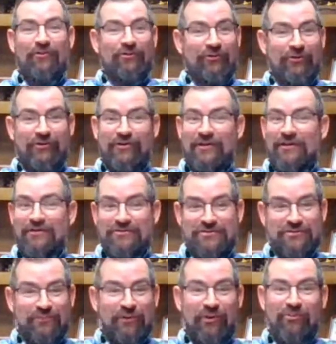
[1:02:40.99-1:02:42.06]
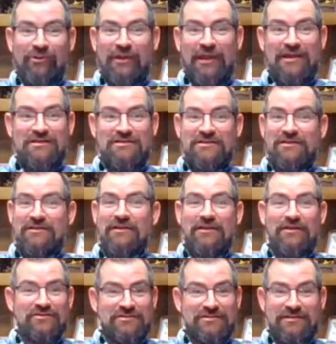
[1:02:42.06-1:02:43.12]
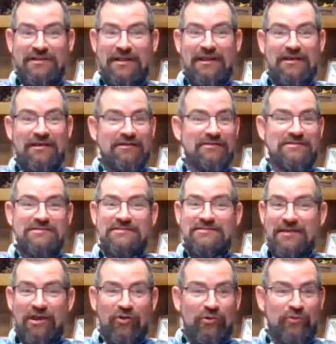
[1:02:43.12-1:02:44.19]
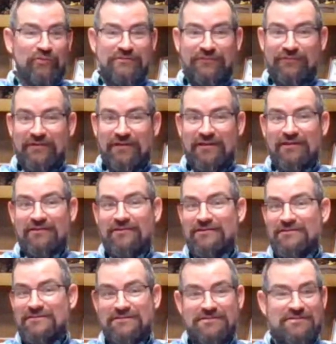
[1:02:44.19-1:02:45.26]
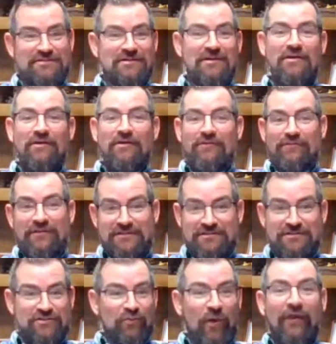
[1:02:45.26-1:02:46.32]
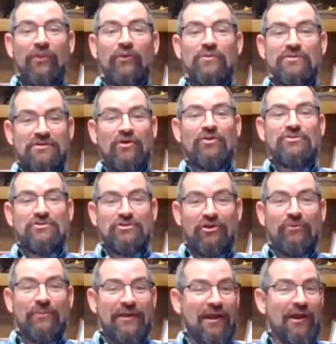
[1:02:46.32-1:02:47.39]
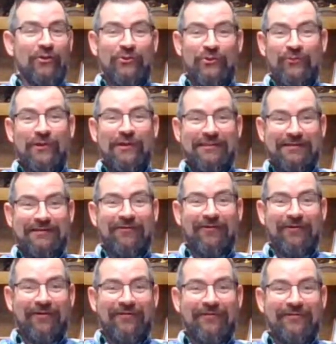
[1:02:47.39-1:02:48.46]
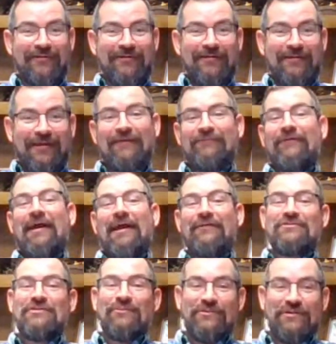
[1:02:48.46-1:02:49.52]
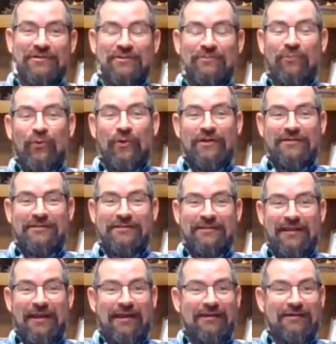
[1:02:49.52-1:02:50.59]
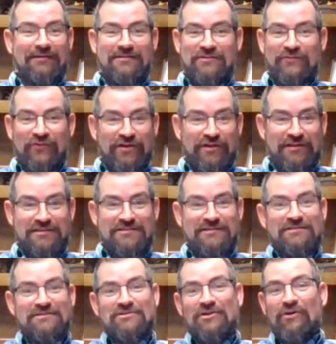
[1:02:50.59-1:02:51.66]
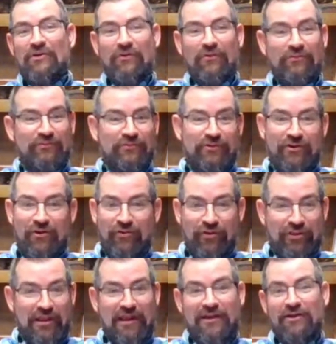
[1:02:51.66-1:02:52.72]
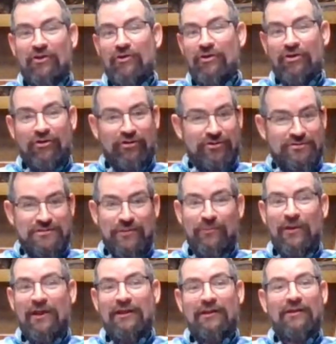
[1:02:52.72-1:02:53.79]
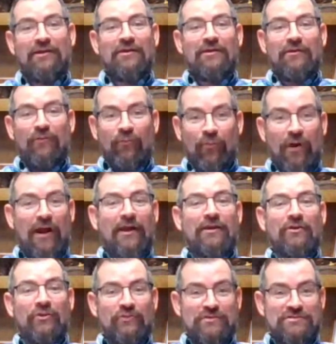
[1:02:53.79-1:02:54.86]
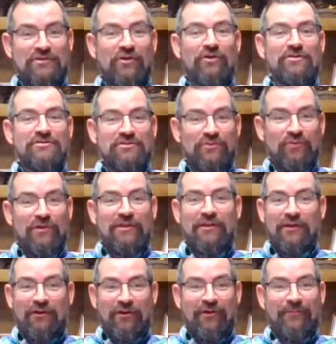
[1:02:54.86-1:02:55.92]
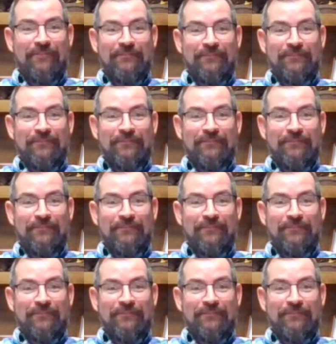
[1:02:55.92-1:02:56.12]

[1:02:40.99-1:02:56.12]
Look, here's the publication, here's the data, this is how it was fit, this is why the results are coming out the way they are. If I have something to point to that, it's very easy to show, a landowner or somebody, why are the results the way they are.